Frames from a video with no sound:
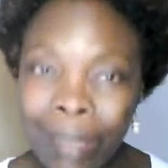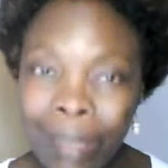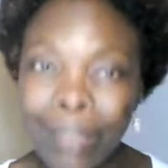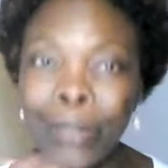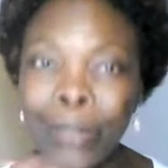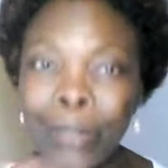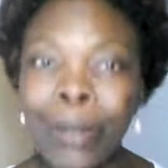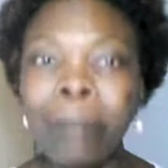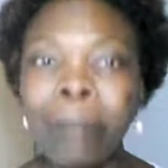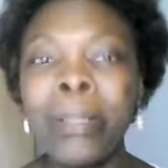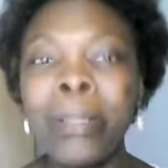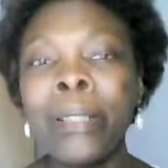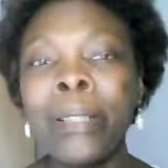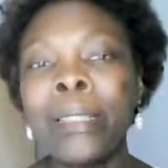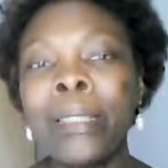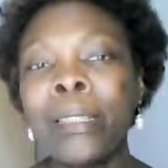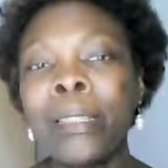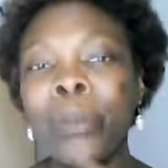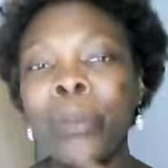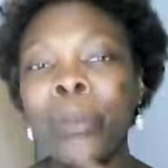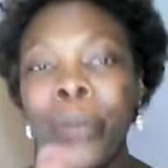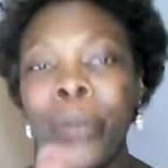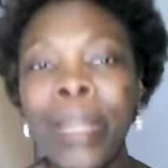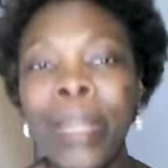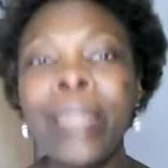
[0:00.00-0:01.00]
you about it.
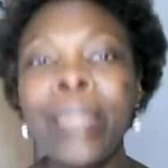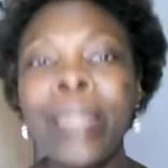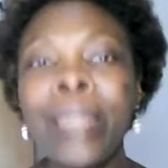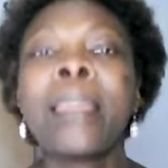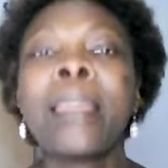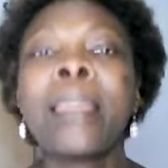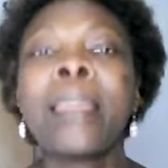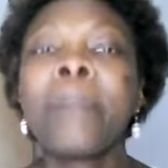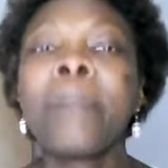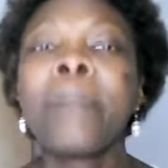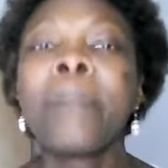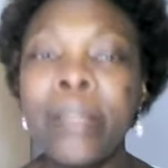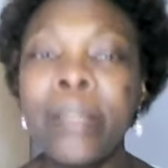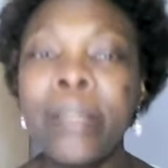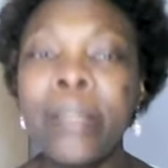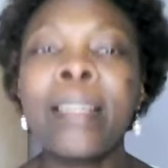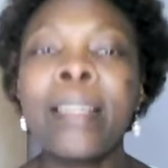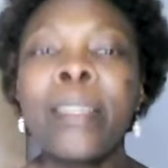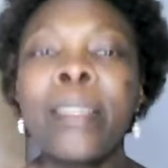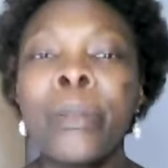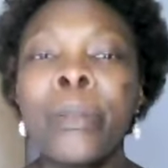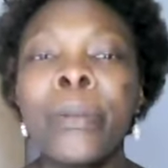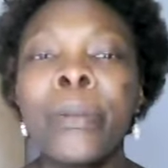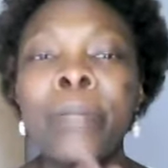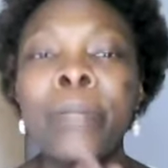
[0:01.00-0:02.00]
Why? Because I
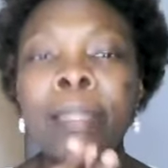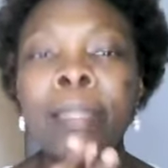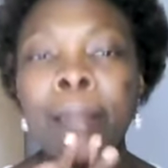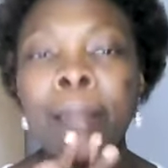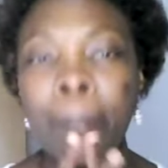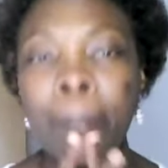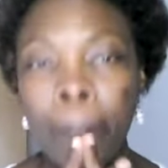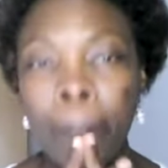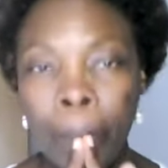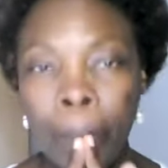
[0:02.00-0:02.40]
use them.